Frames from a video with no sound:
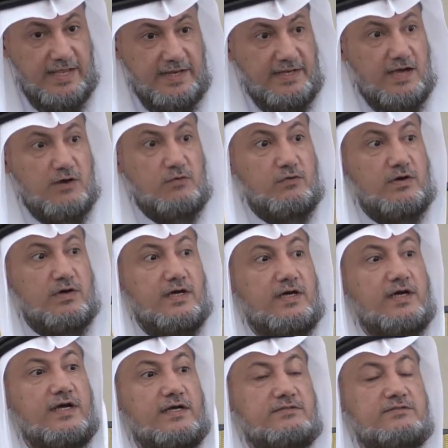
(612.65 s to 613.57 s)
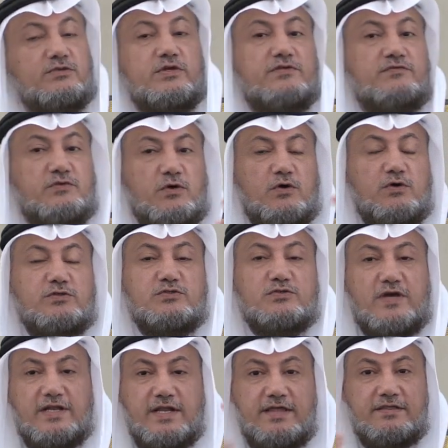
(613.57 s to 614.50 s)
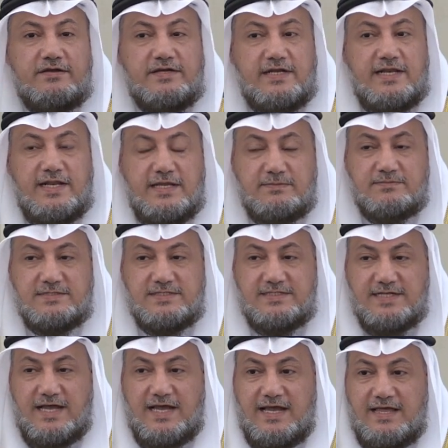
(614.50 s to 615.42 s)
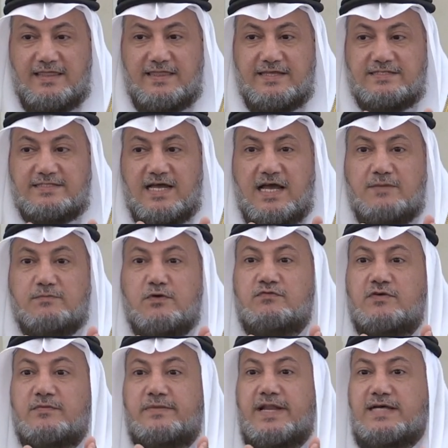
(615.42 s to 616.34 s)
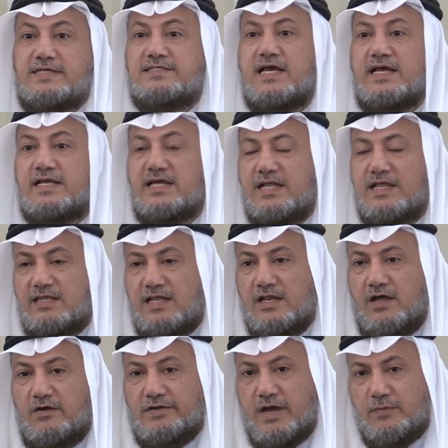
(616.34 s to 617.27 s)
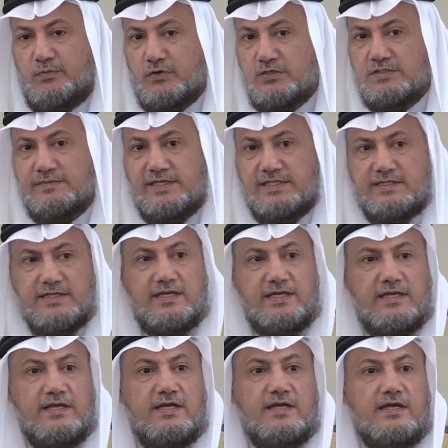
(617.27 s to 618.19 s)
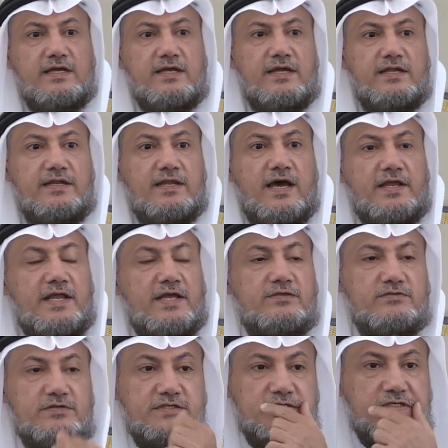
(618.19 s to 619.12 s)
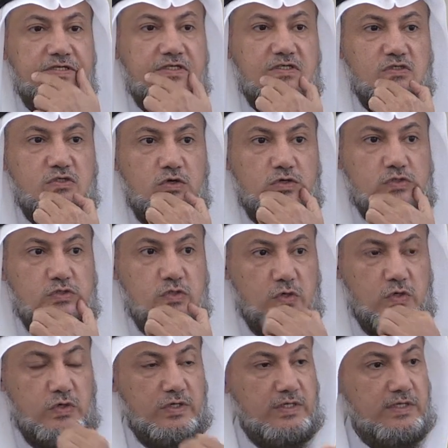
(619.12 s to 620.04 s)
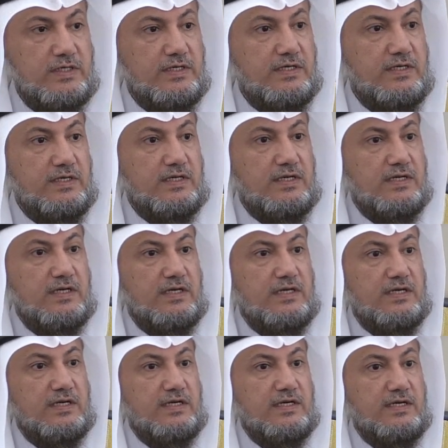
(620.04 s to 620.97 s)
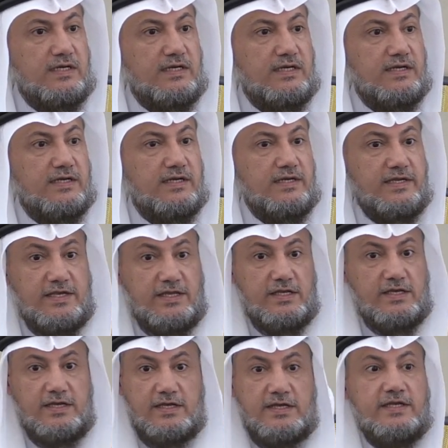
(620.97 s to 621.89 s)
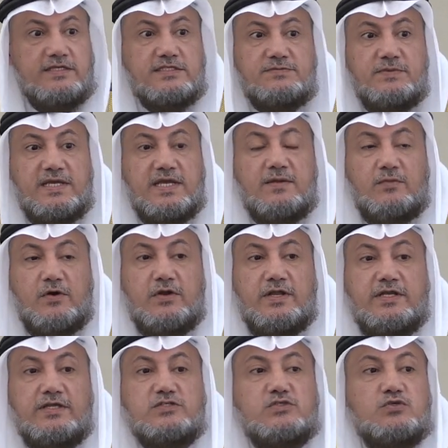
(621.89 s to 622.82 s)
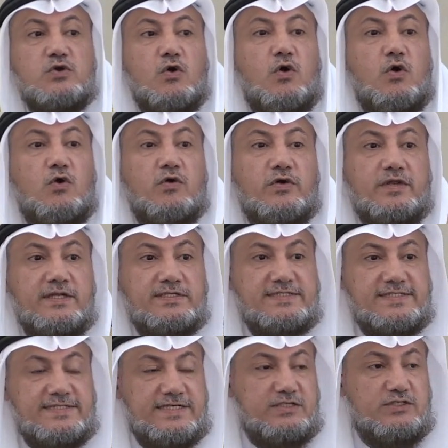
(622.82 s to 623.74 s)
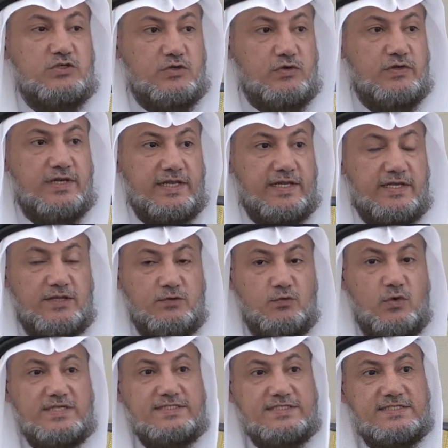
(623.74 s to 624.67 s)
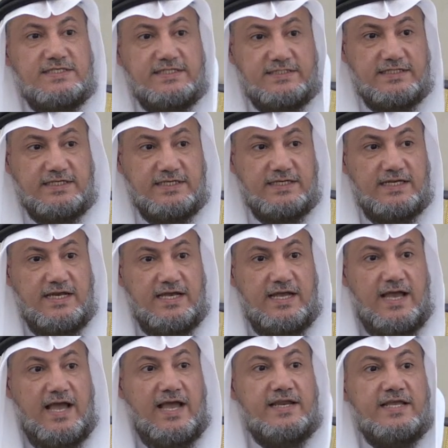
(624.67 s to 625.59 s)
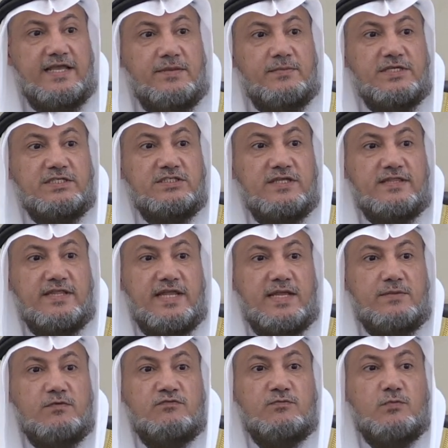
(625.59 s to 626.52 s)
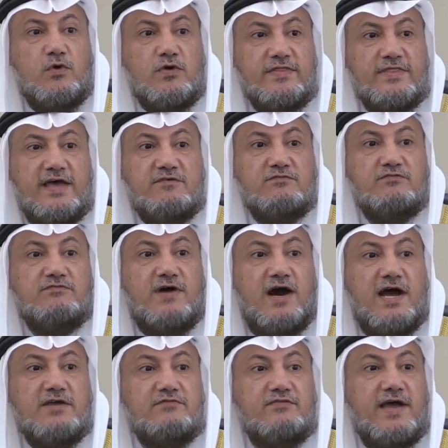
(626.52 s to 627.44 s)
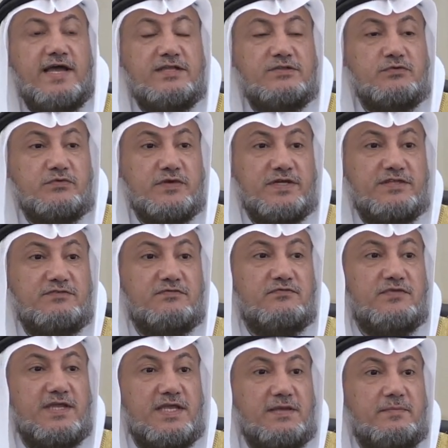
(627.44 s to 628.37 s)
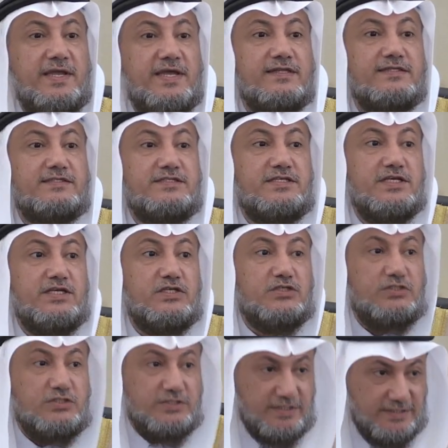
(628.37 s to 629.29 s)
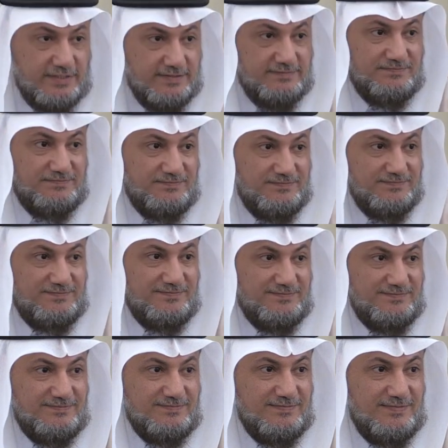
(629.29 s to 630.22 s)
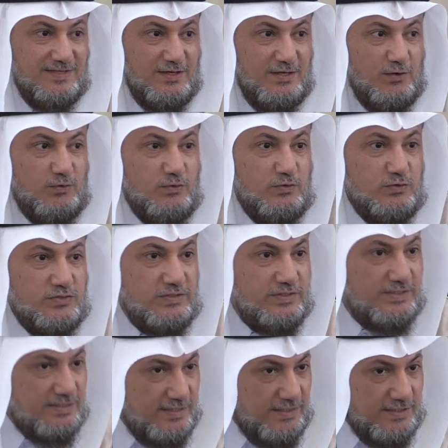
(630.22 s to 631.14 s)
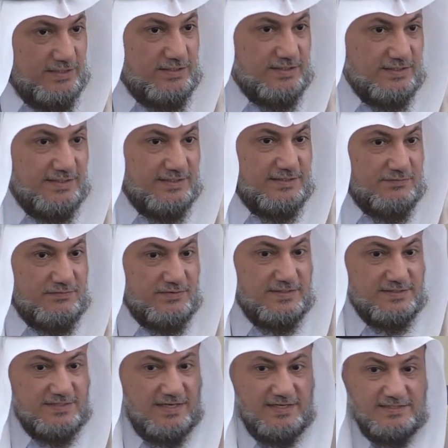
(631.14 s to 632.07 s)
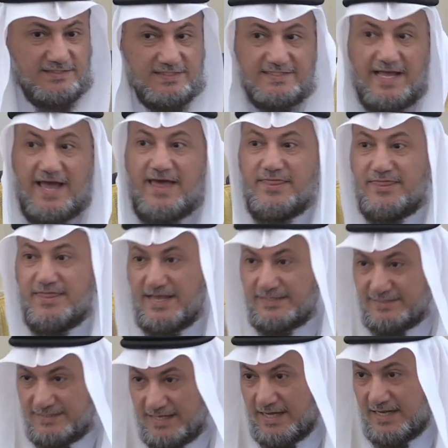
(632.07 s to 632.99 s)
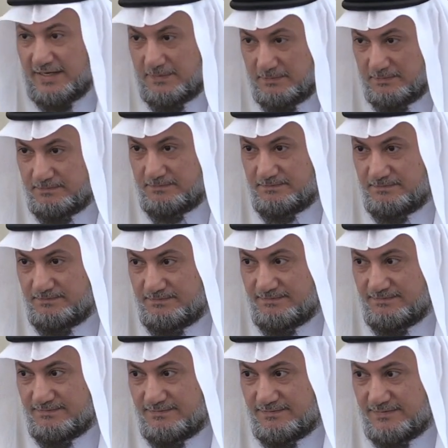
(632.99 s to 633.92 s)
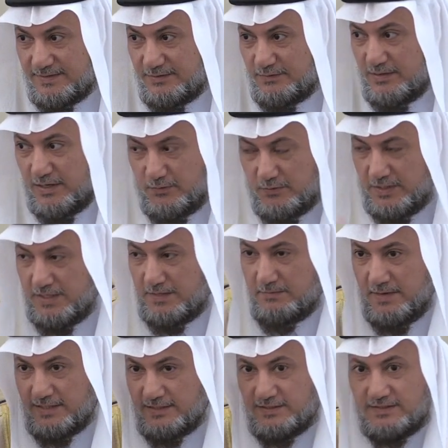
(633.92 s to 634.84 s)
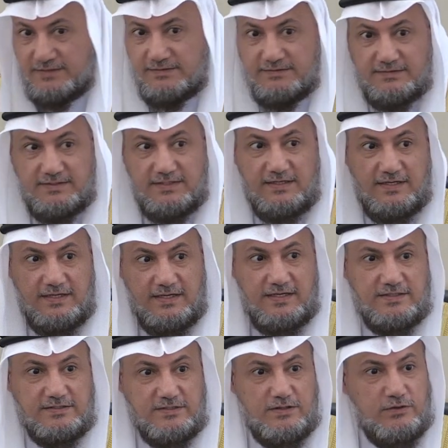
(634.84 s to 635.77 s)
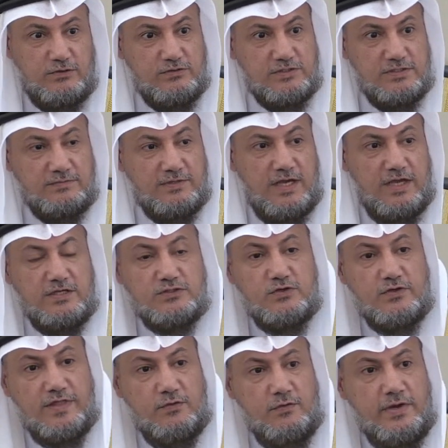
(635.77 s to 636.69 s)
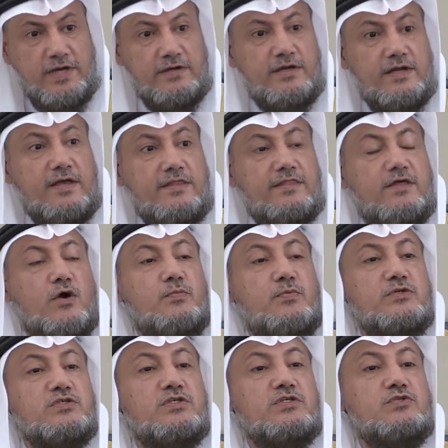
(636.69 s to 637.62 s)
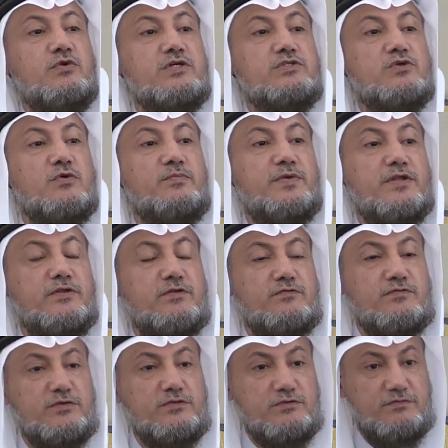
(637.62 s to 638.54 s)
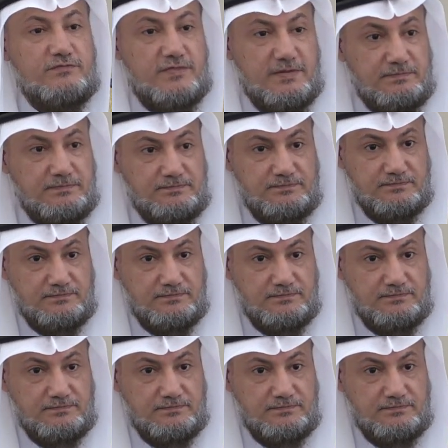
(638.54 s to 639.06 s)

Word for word: Now, uh, to give you also another glimpse, at the time of Ibn Asakir approximately 900 years or so, uh, he, he is speaking about his own city only, in one city. And he mentioned the name of more than 500 female teacher who used to teach in different sciences at that time. You can only imagine uh, the concept. So they were, the opportunity was open in front of them.